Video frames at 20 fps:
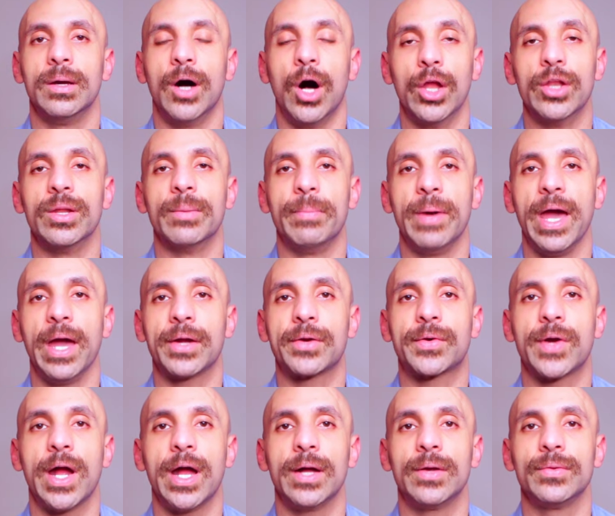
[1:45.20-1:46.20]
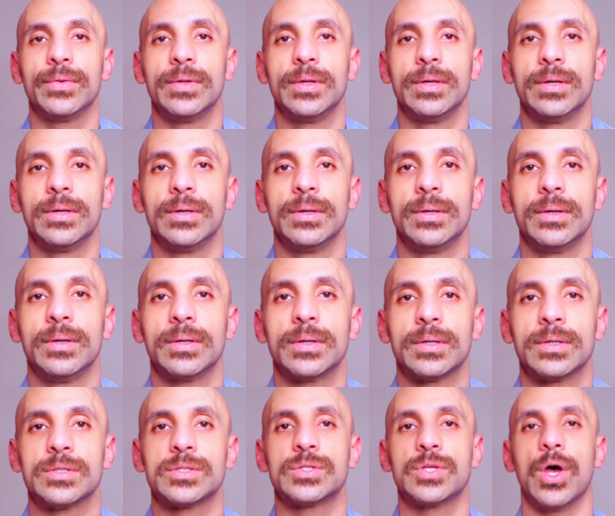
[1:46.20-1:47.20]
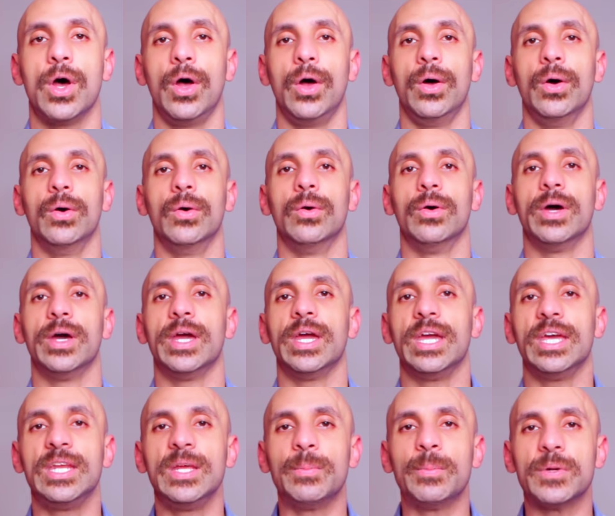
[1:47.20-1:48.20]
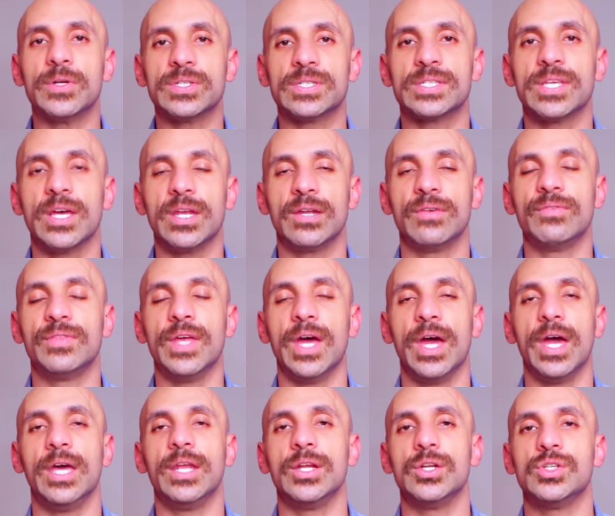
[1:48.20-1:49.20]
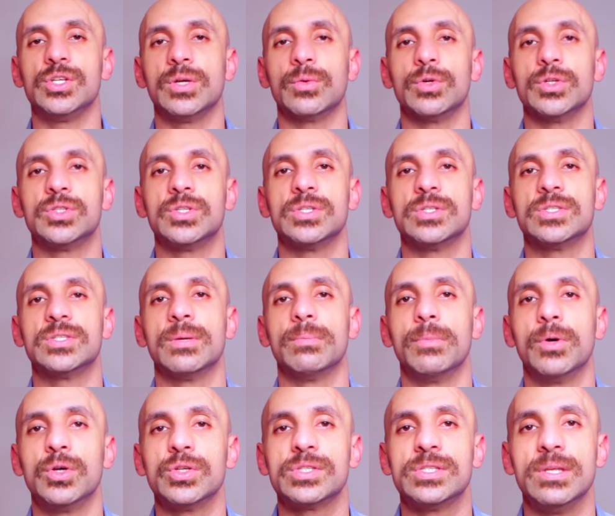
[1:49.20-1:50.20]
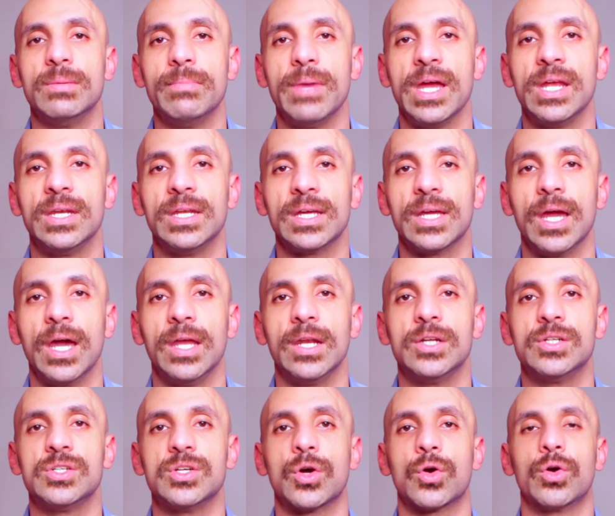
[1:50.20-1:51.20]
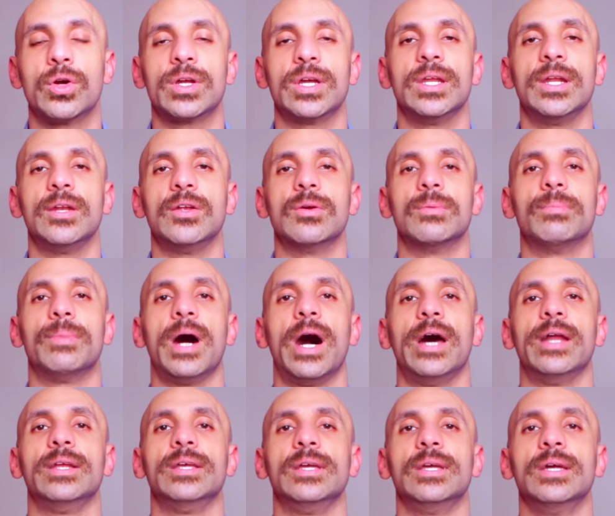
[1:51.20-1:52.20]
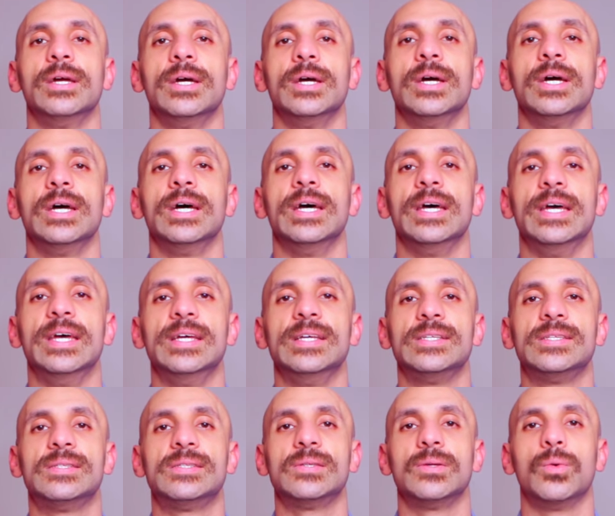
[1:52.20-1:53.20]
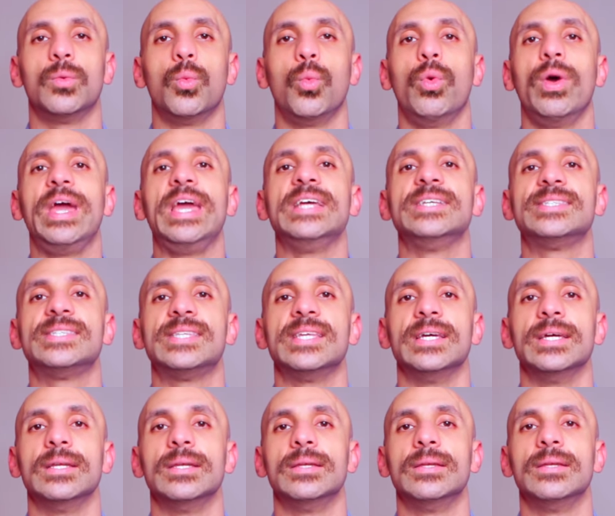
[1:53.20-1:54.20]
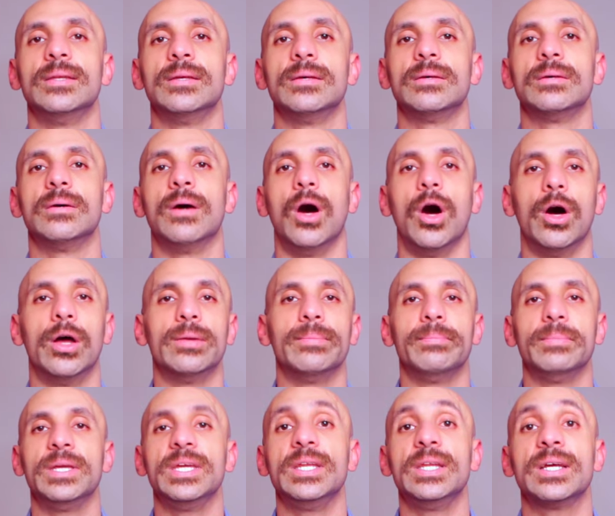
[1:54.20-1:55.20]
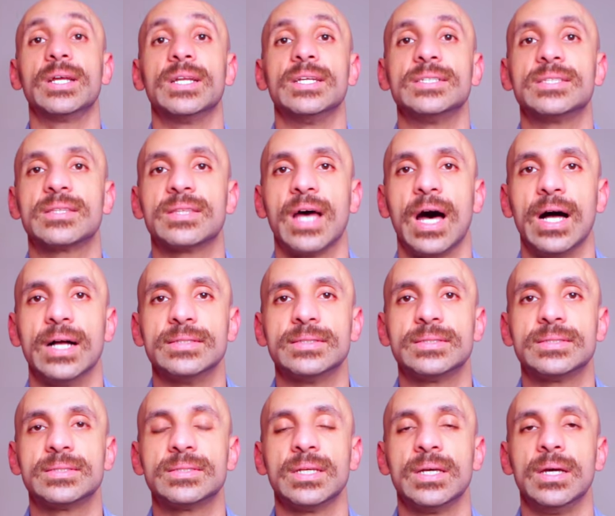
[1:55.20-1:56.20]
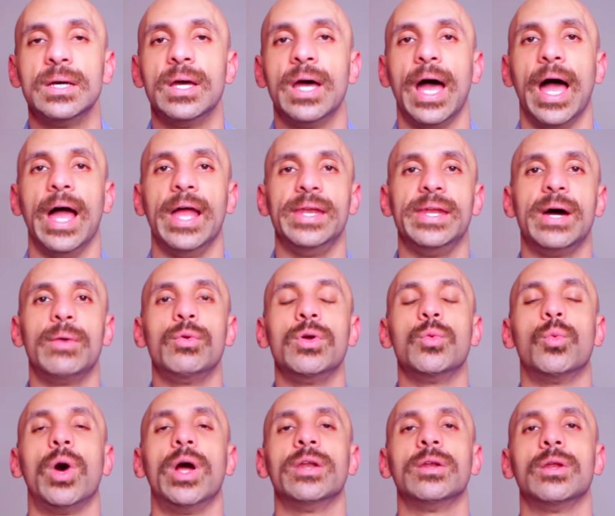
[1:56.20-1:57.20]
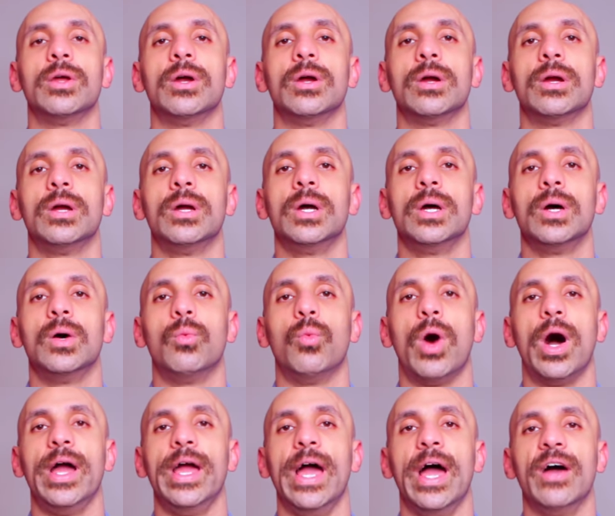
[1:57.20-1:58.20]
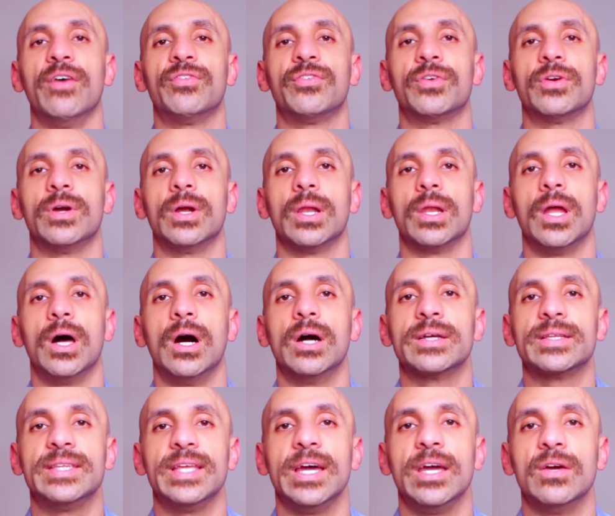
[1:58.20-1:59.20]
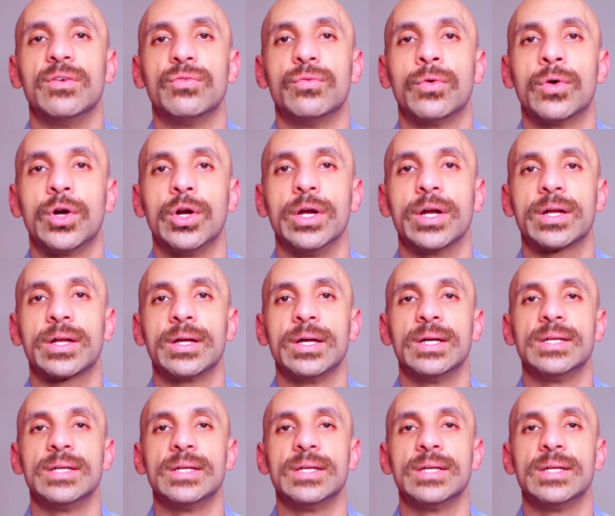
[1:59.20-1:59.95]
on the background? So 80% of the energy, which is the most demanding energy organ in your body, is wasted on meaningless thoughts. And now we wonder why after a long day of work,